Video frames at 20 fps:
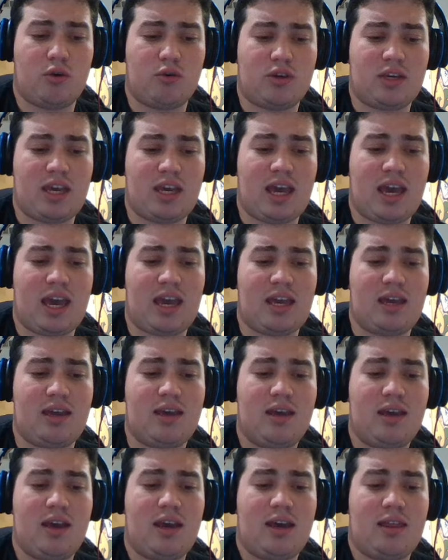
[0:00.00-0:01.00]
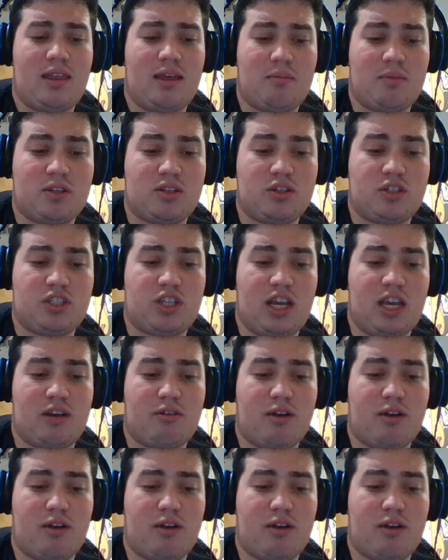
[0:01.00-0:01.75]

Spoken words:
okay, and that Mr. J.